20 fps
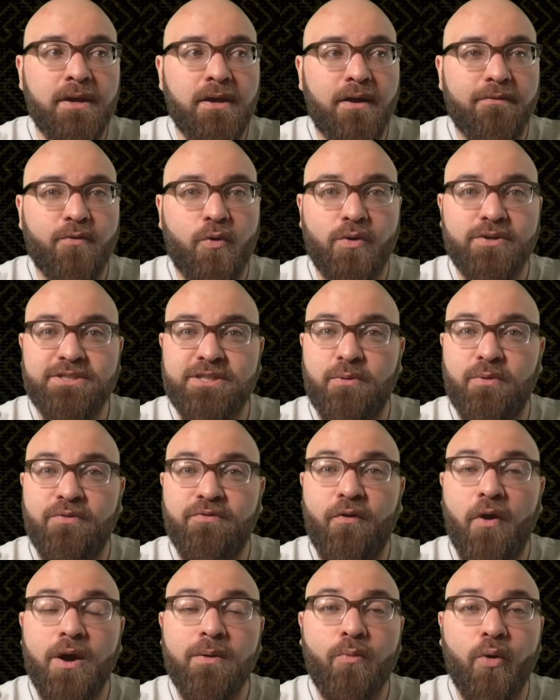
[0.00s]
Of course, they were
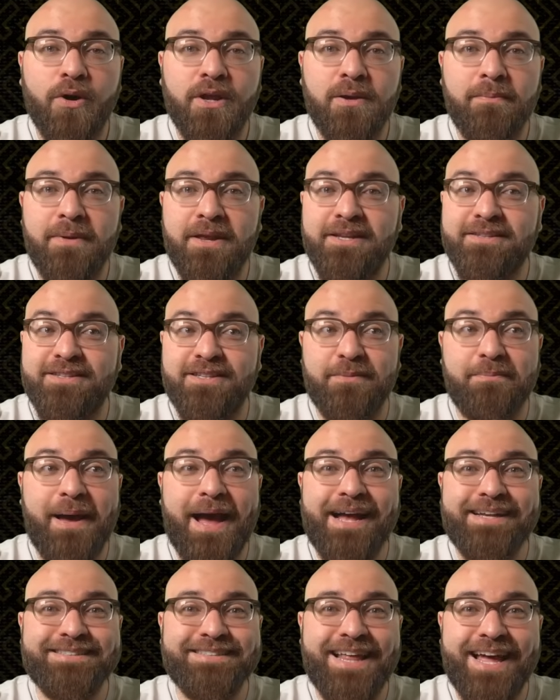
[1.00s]
far more committed to the
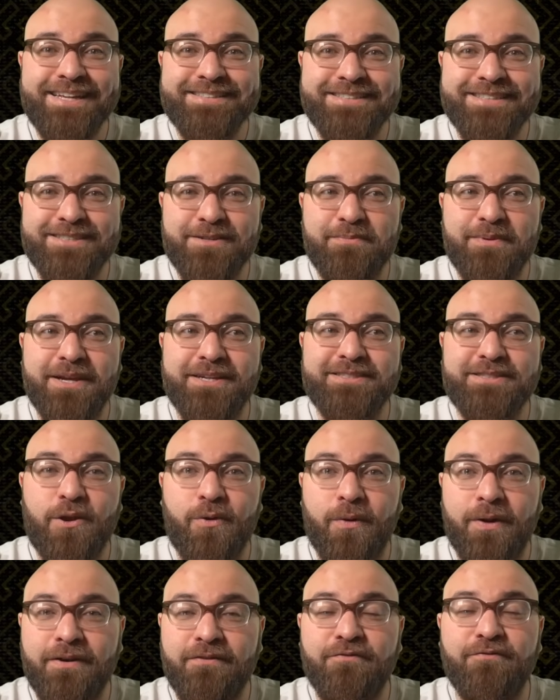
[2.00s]
pass last season because they
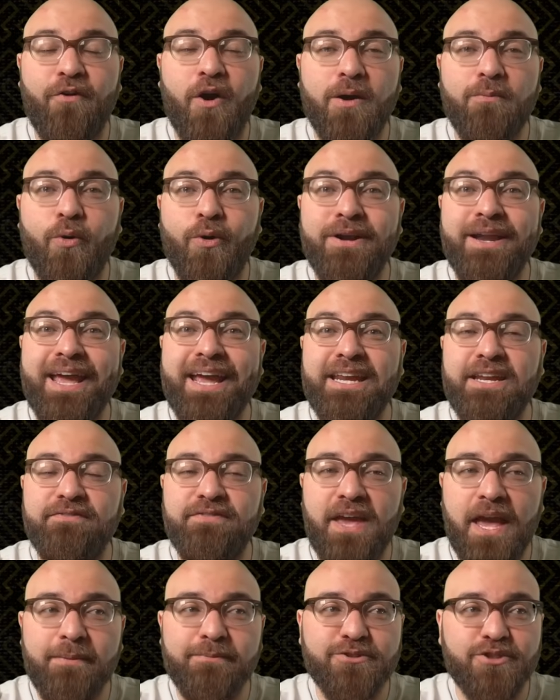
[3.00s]
were in far more negative
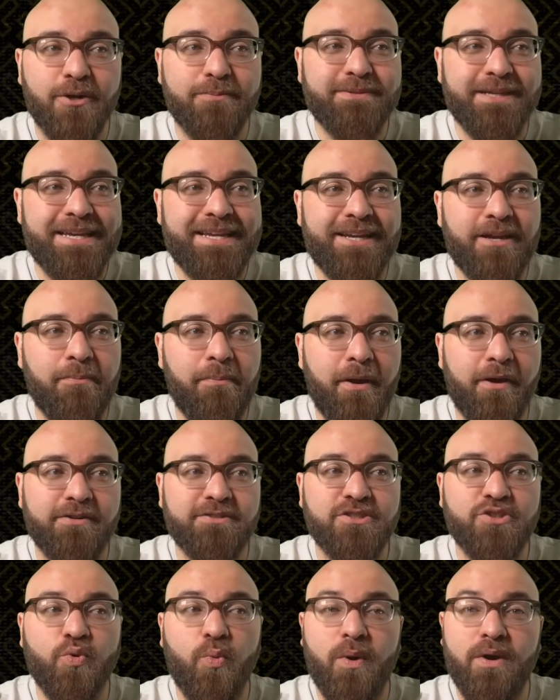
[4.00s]
game scripts in
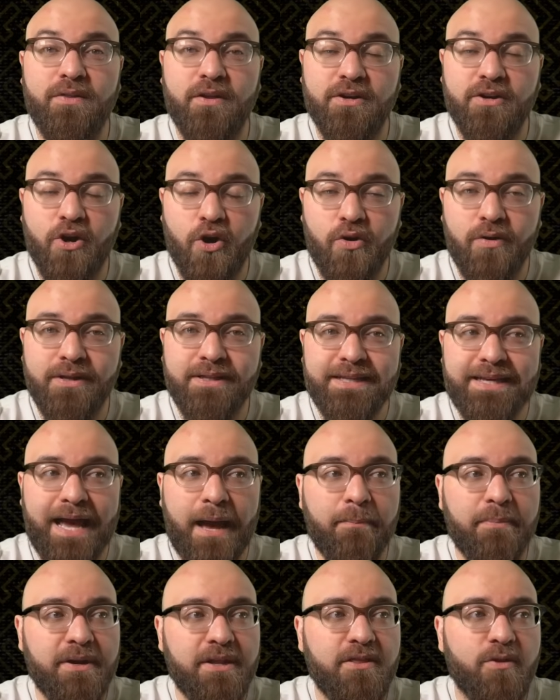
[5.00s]
comparison to where they're currently
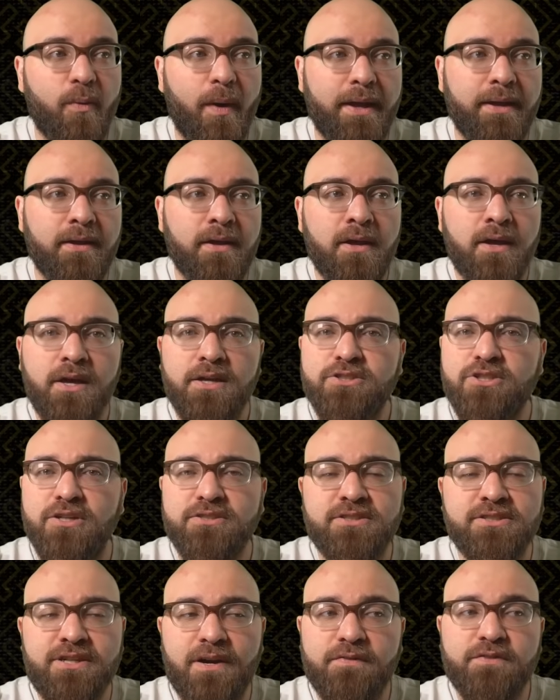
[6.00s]
at. But either way,
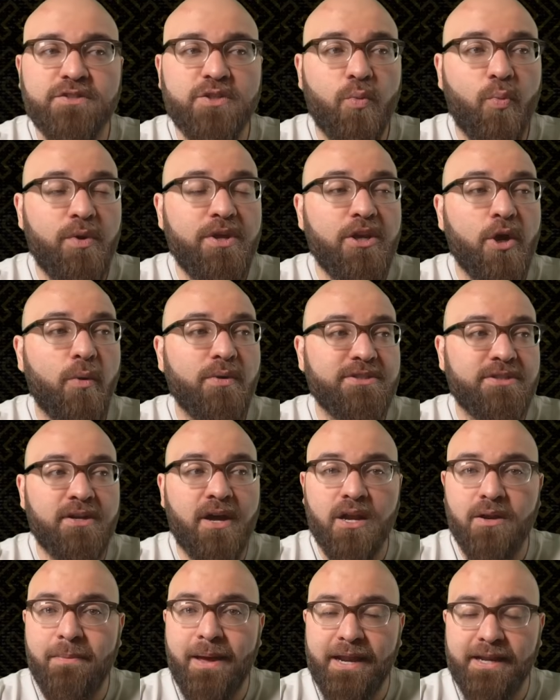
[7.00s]
Justin Jefferson, we know, is an
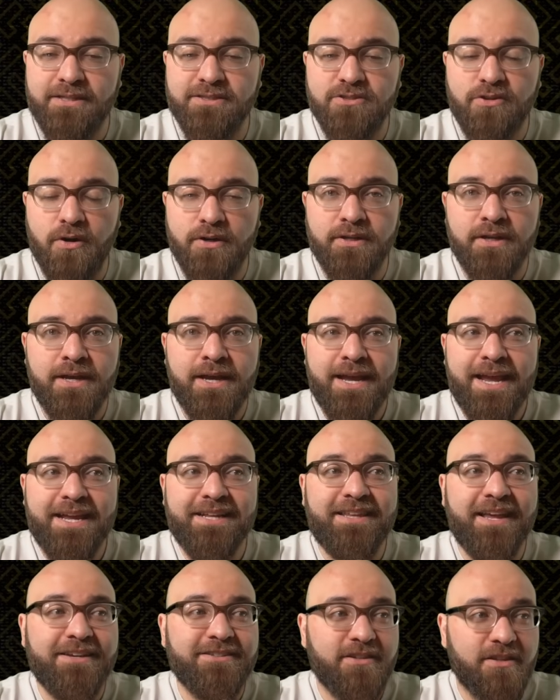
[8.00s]
automatic start. He
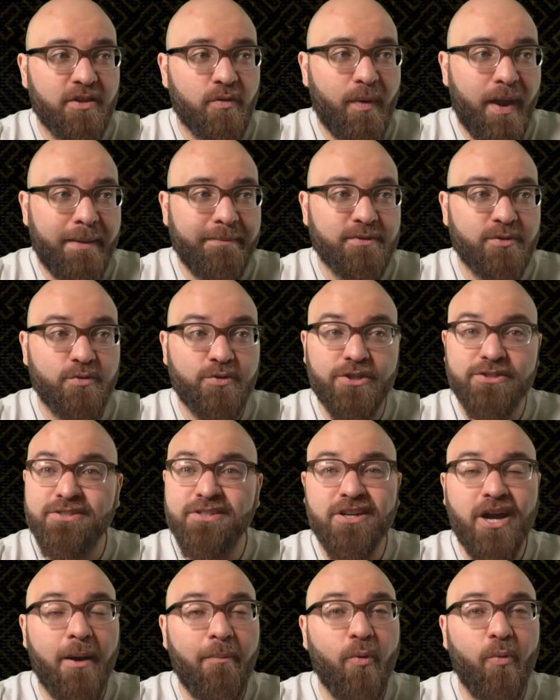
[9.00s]
takes on the Rams, who just a
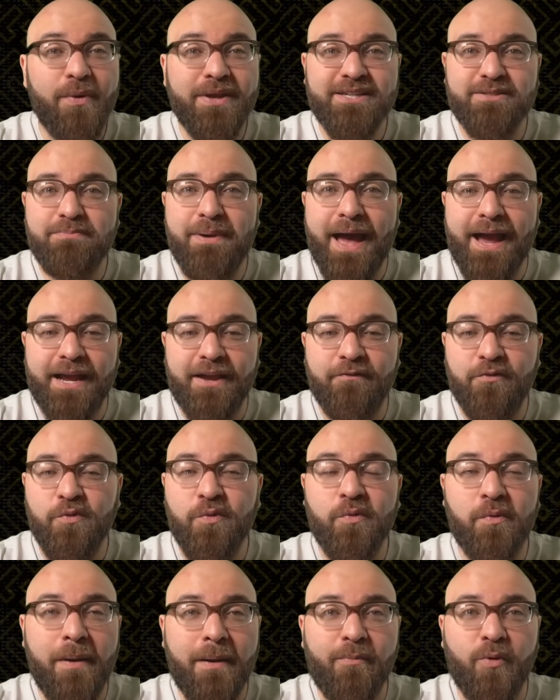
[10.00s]
couple weeks back, if you
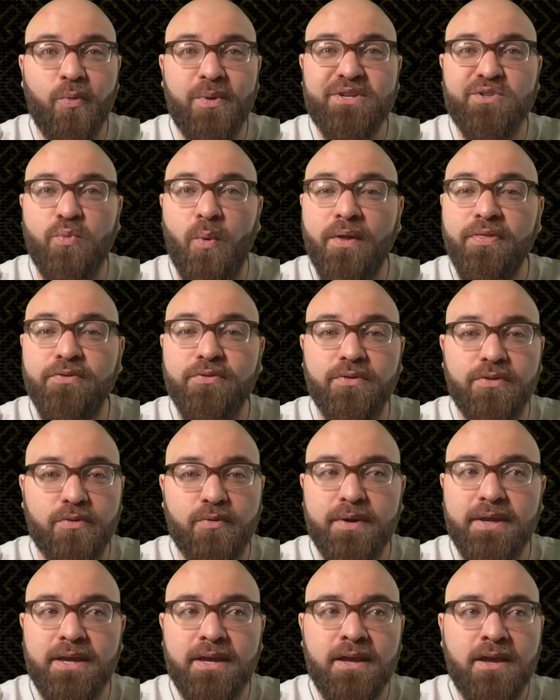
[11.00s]
remember weeks one through
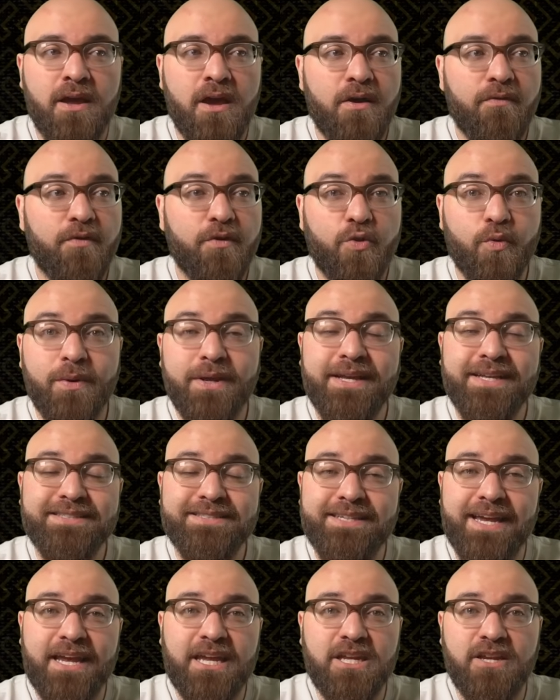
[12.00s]
three, for three
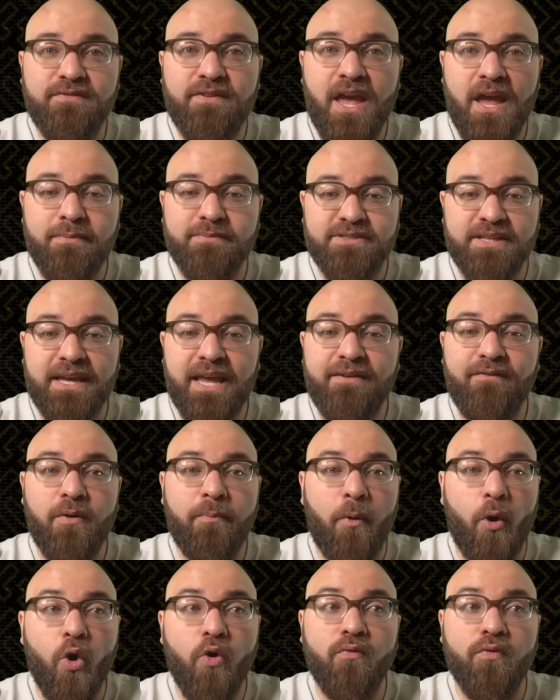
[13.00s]
consecutive games, they gave
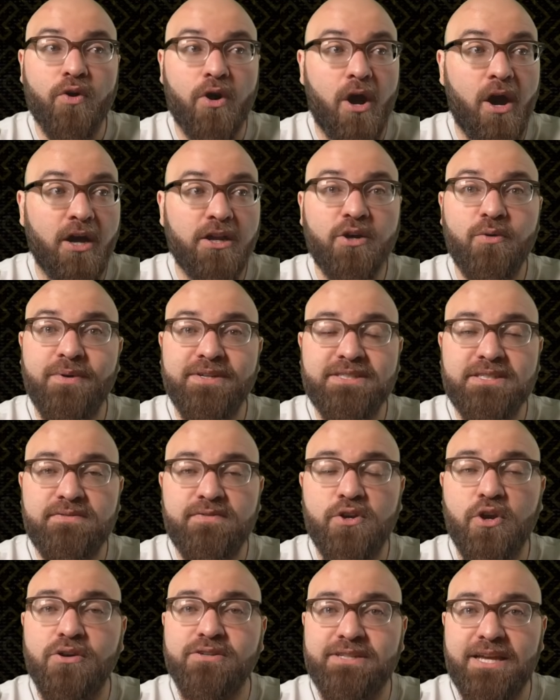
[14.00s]
up over 100
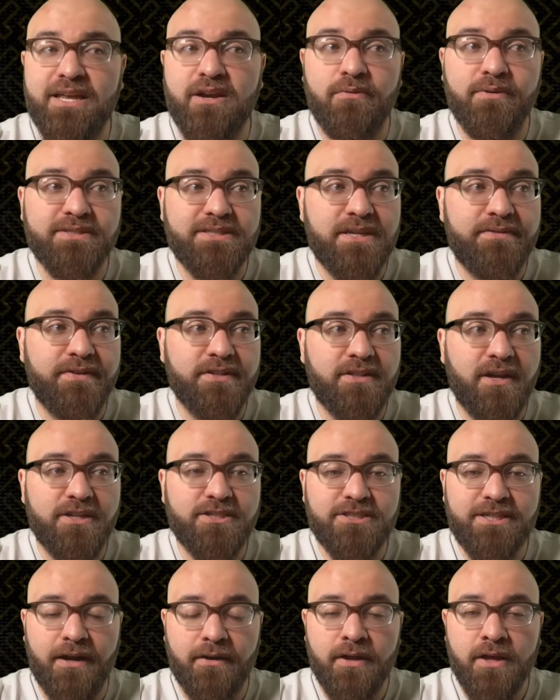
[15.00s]
receiving yards and a receiving
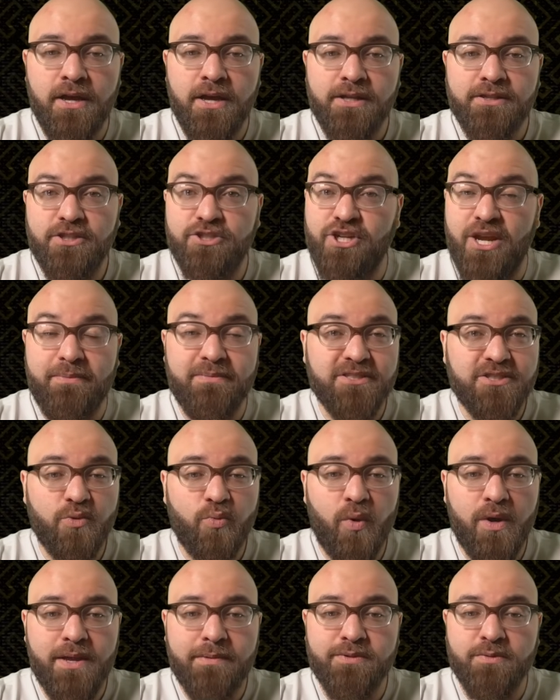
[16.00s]
touchdown to Jameson
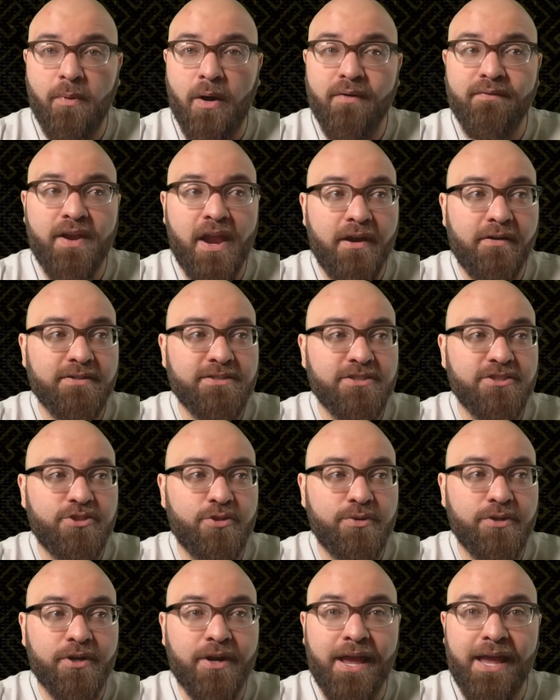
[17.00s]
Williams, Marvin Harrison
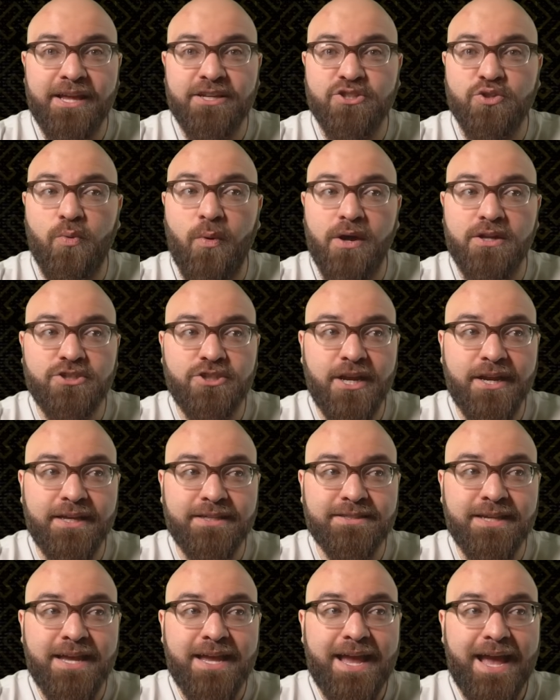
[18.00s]
Jr., and Juwan Jennings.